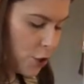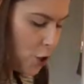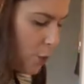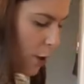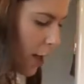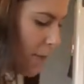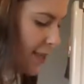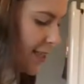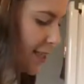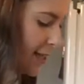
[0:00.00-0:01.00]
you are
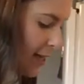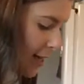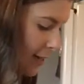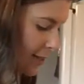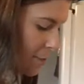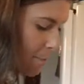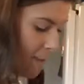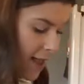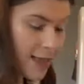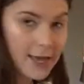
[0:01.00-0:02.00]
going to need to
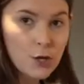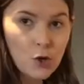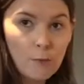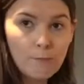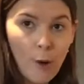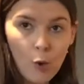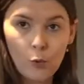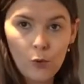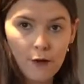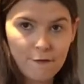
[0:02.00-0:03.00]
make in your
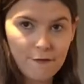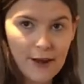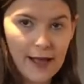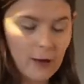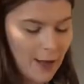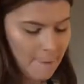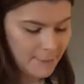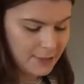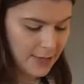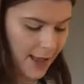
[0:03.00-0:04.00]
bowl of flour and
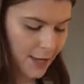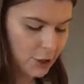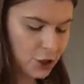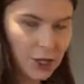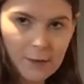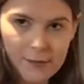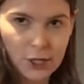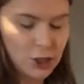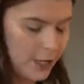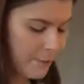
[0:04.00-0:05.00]
butter and sugar
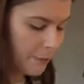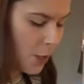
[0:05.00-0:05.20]
mixture,